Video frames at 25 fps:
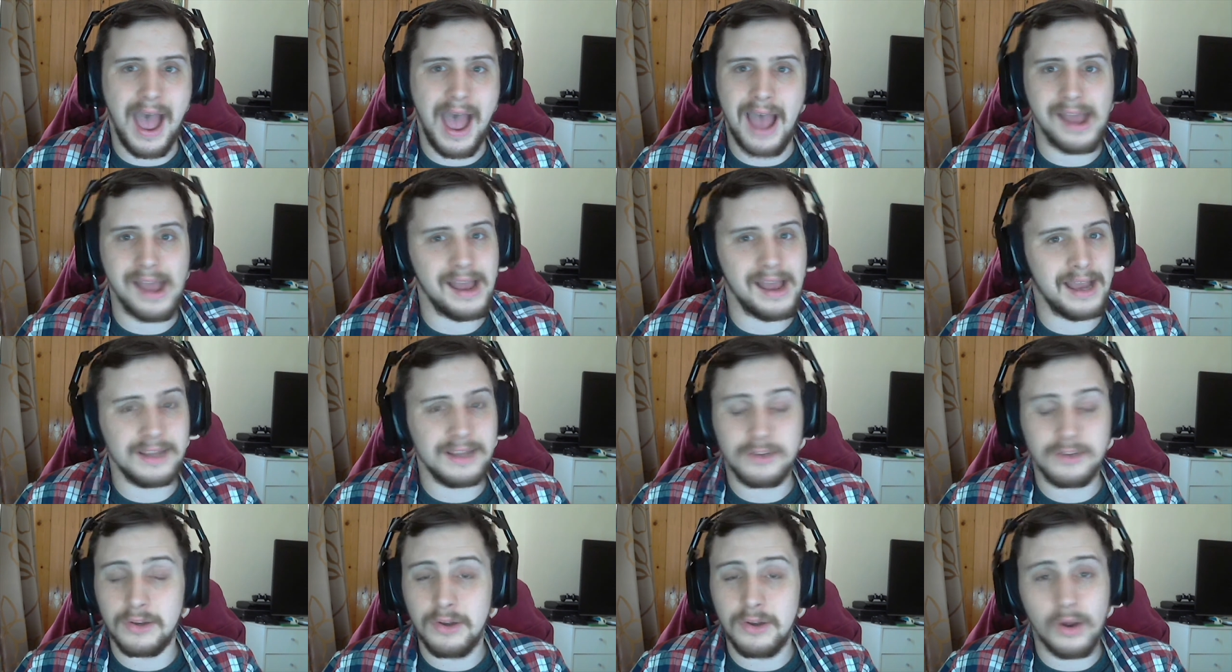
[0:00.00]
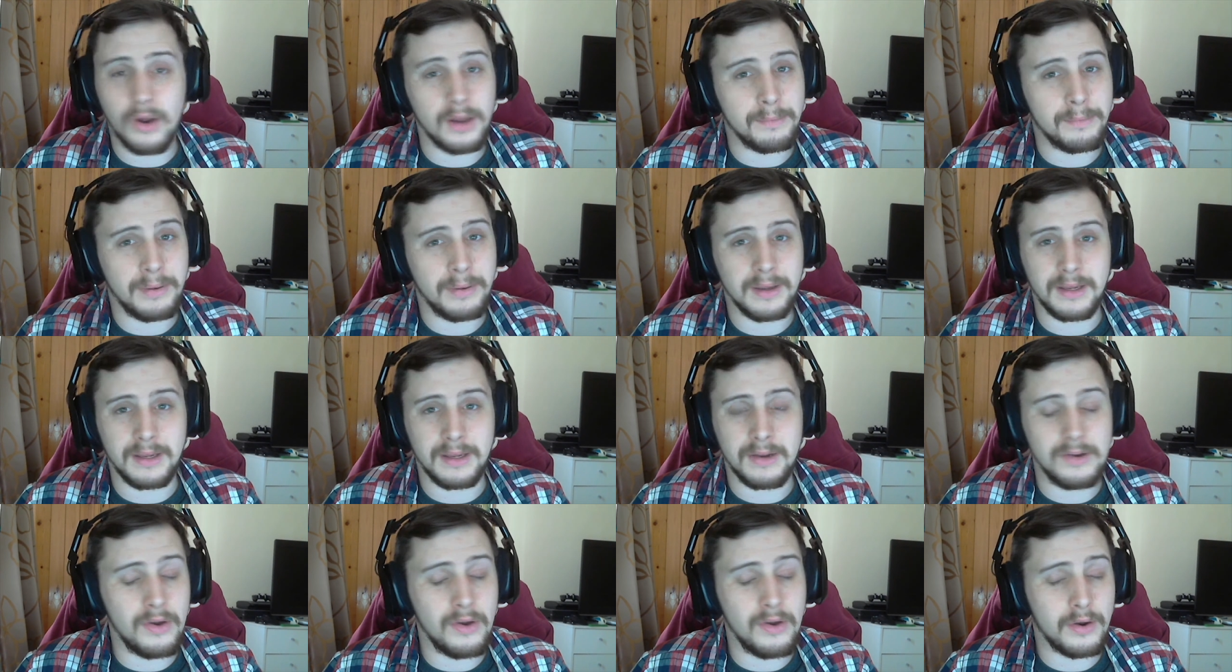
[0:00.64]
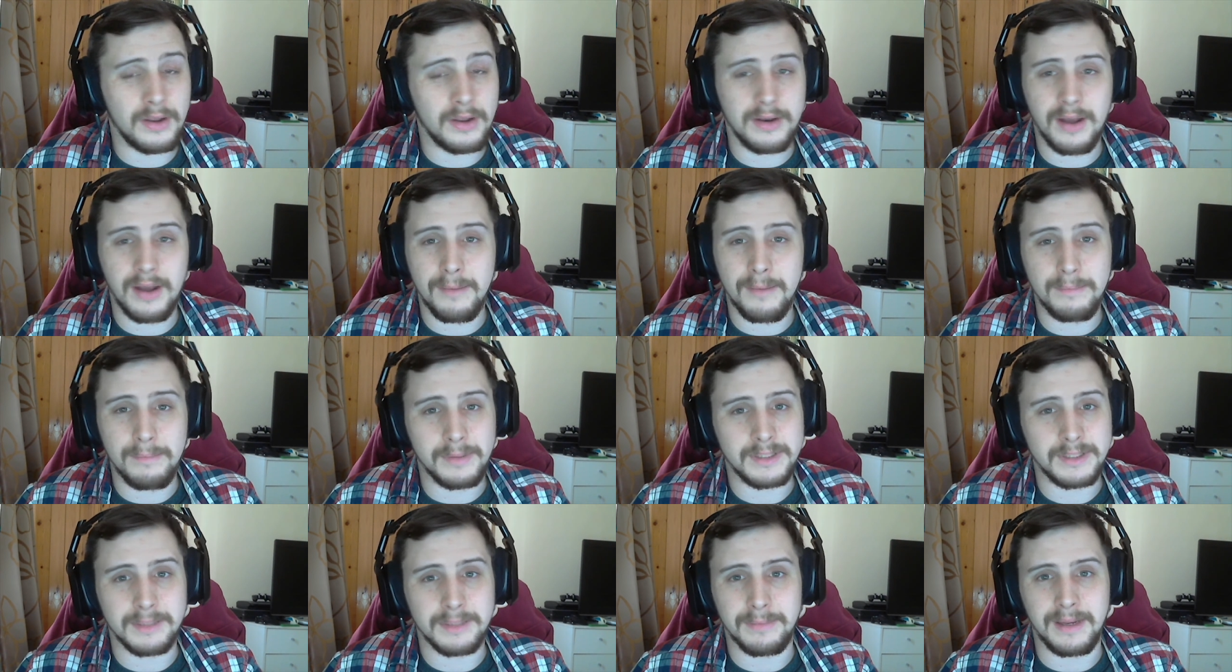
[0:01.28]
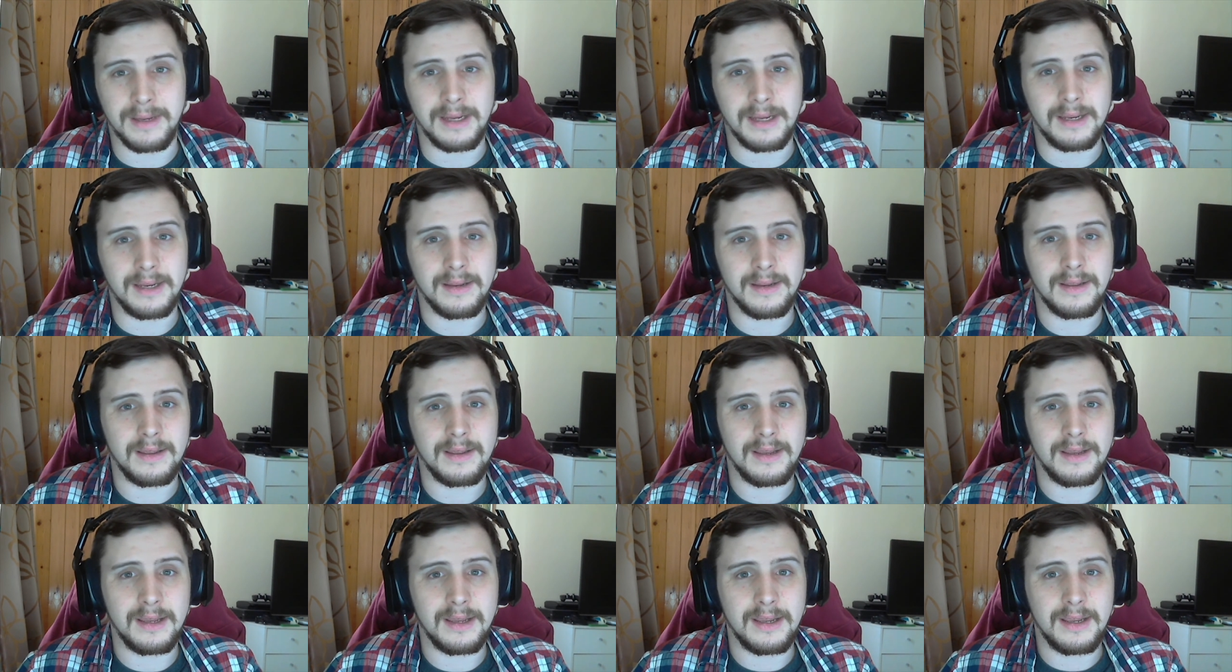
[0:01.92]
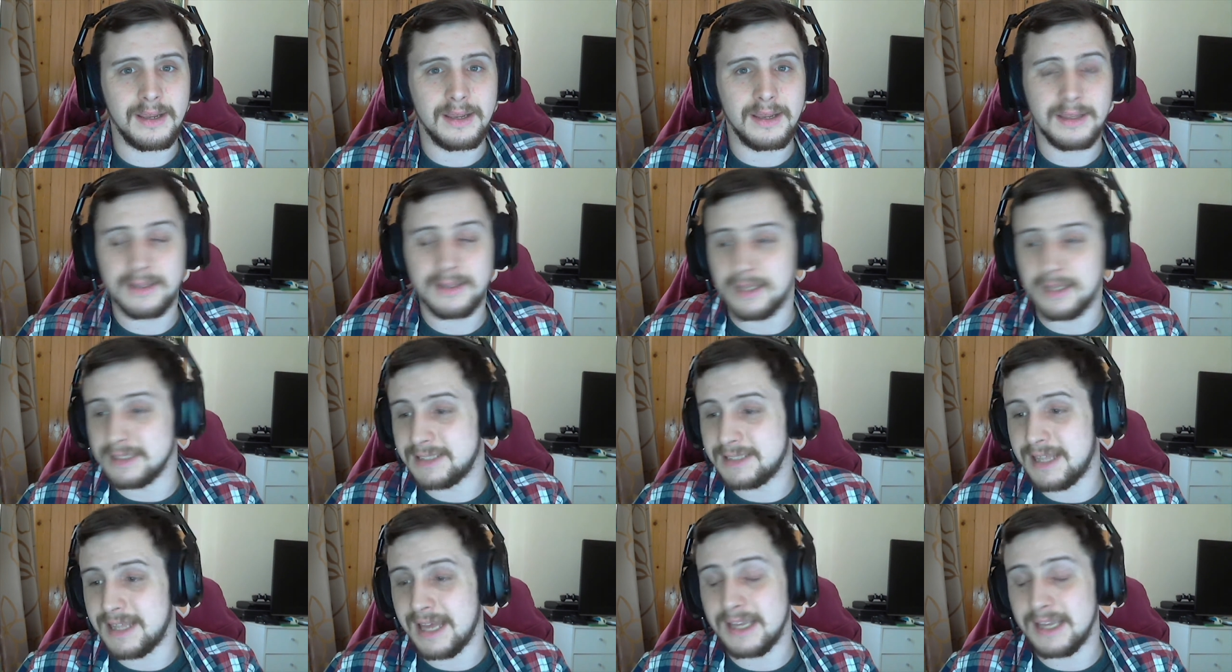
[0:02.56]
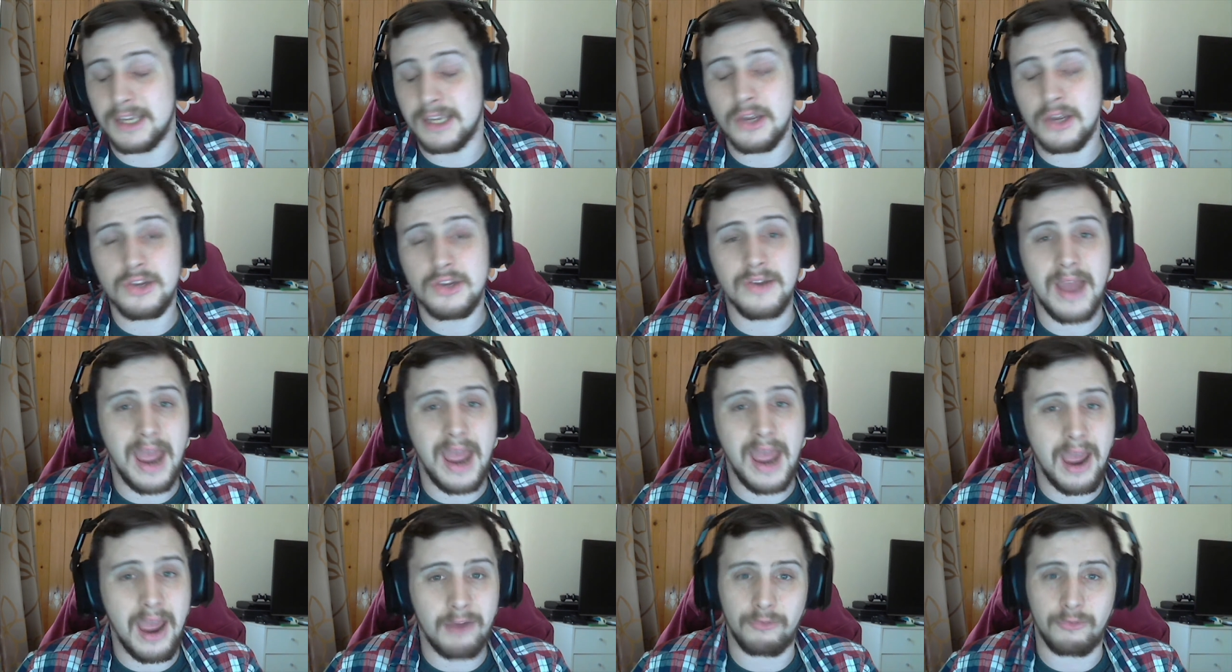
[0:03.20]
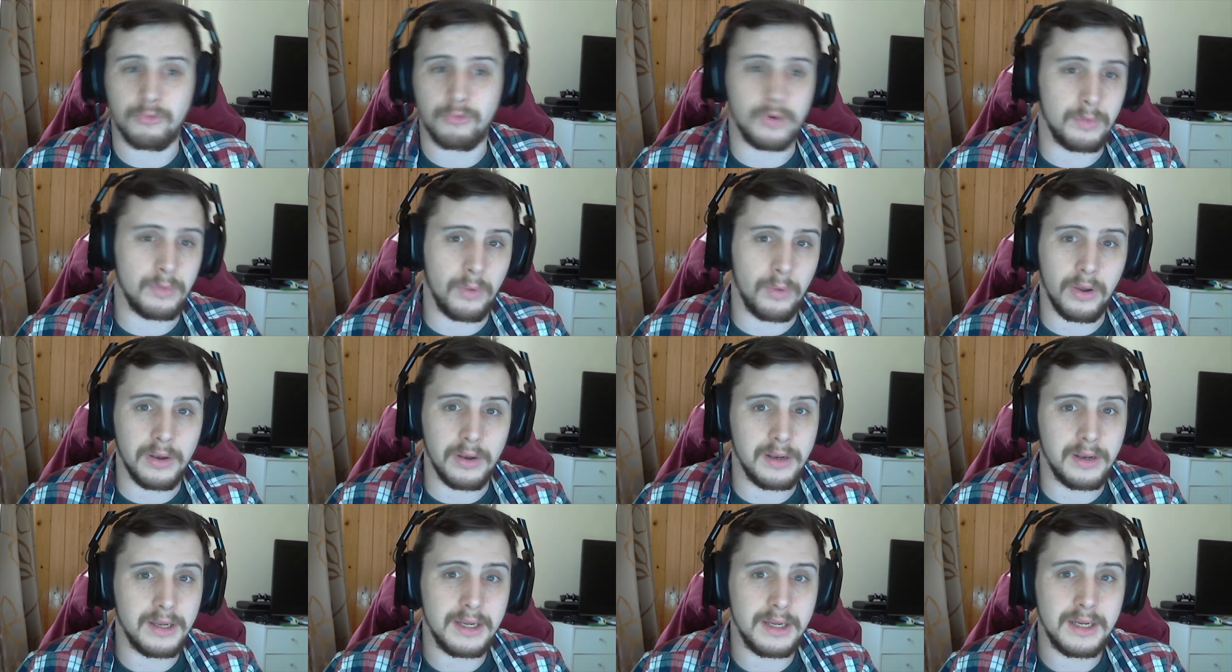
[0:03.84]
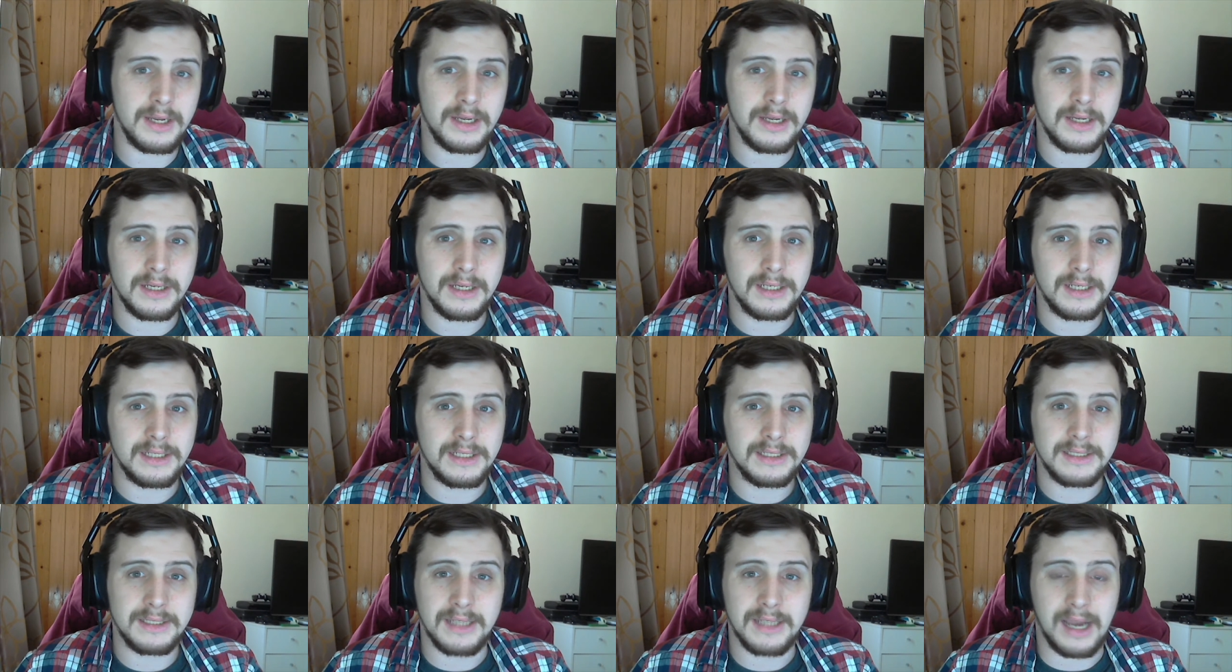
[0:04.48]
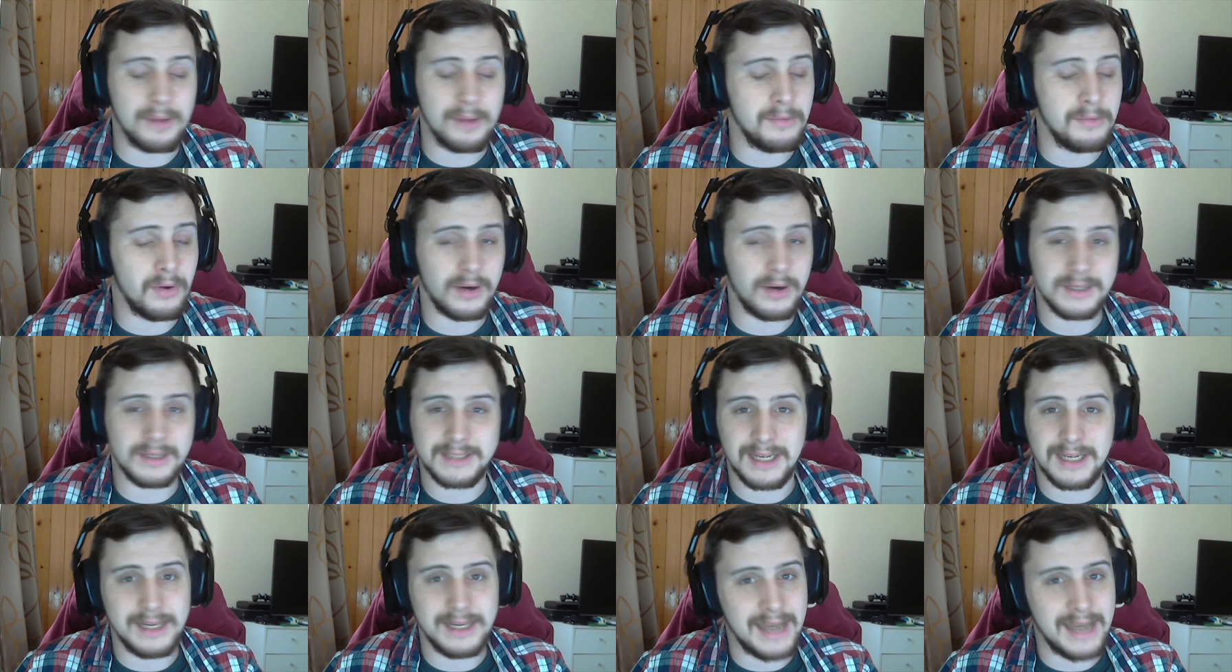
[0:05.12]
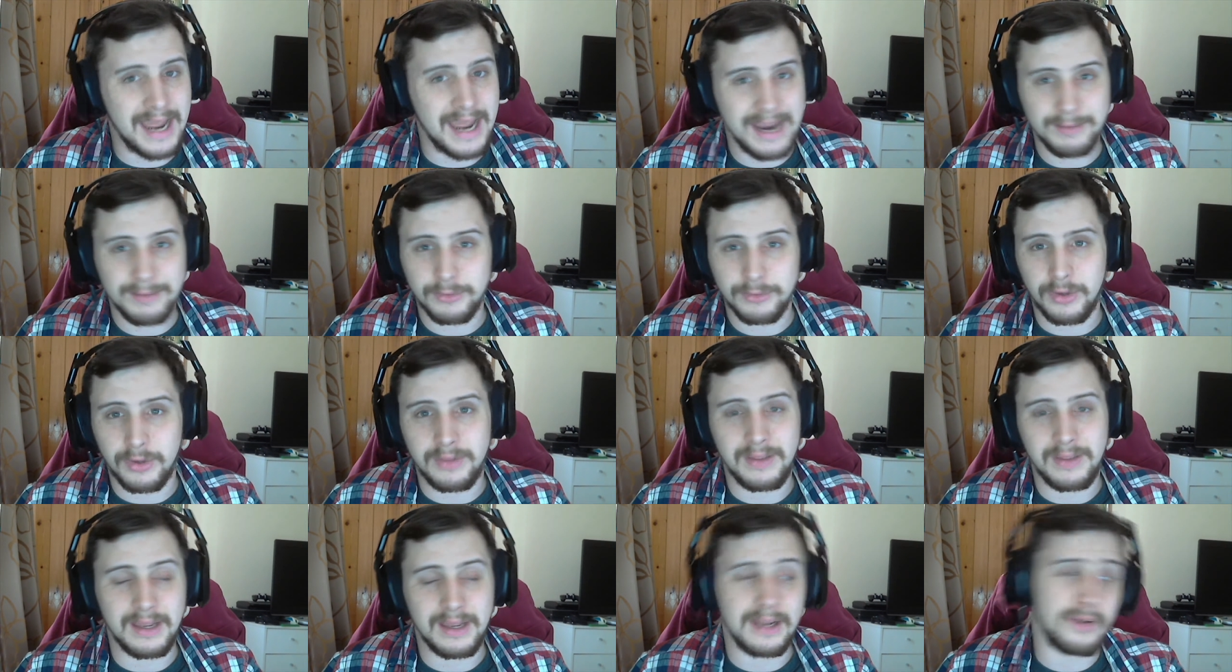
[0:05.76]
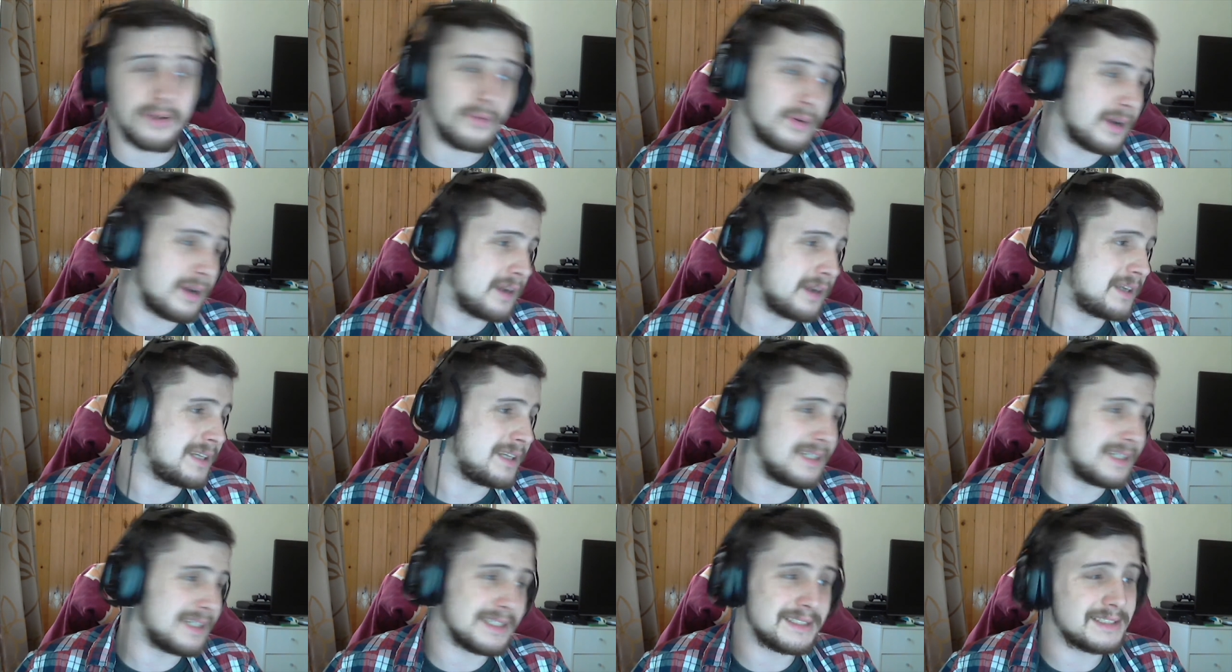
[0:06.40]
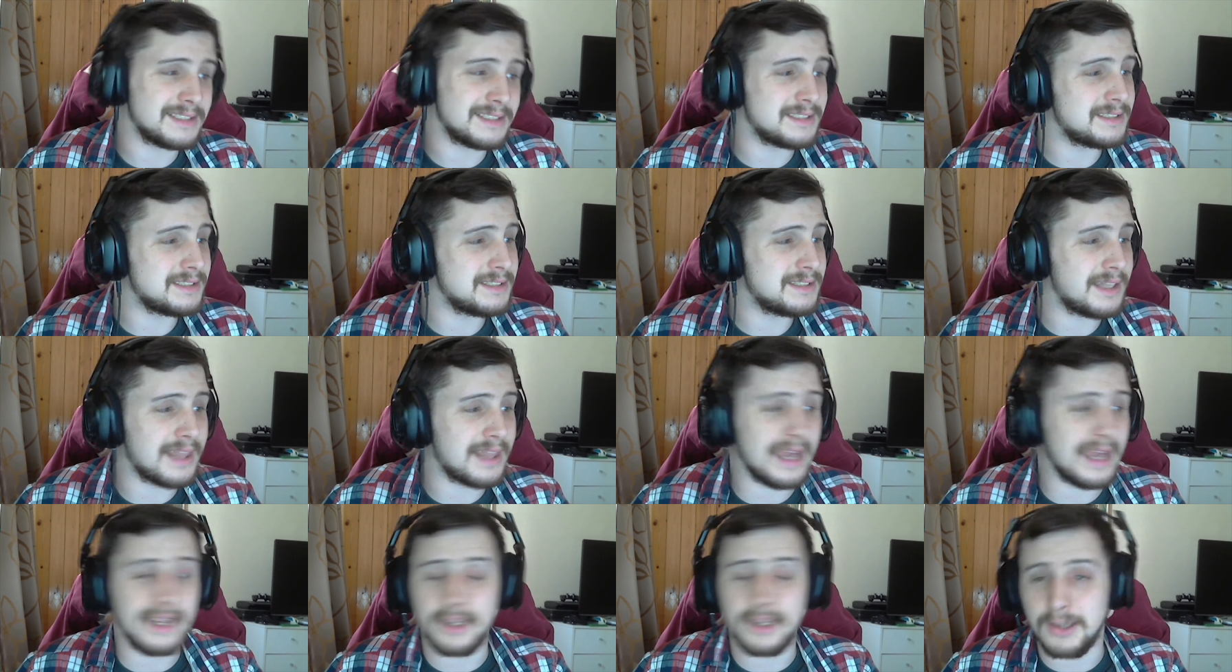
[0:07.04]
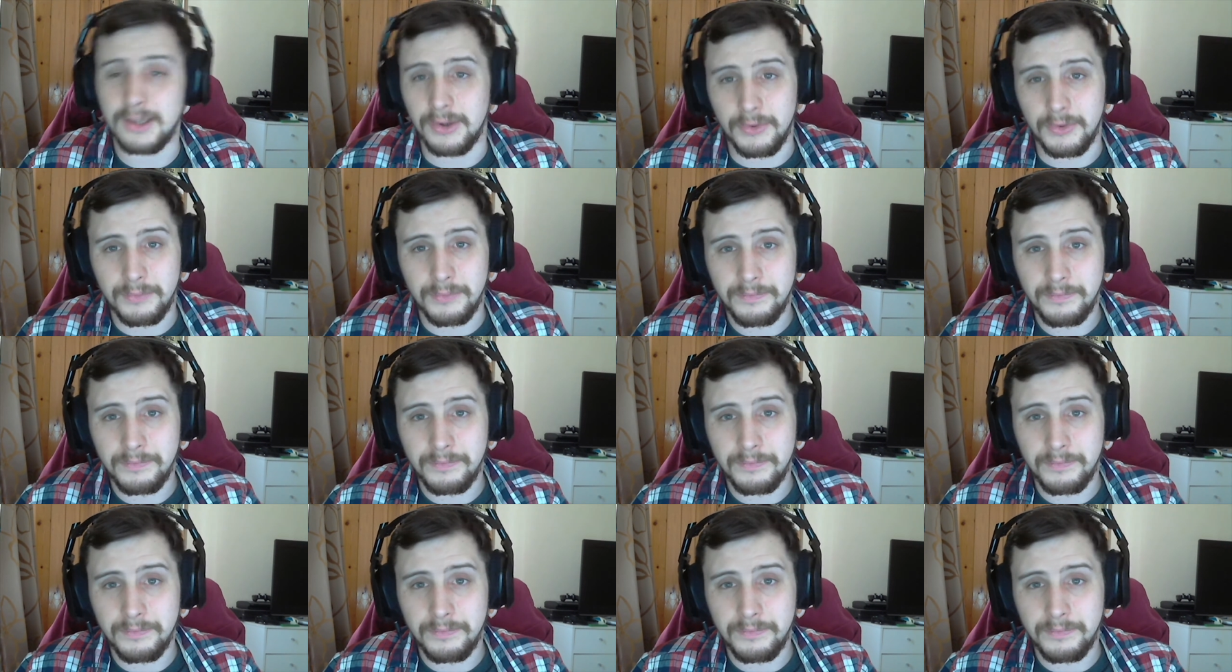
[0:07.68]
You're not a you're not a number to me. This thank you to everyone. I'm not going to say names or anything. I will, I just thank you.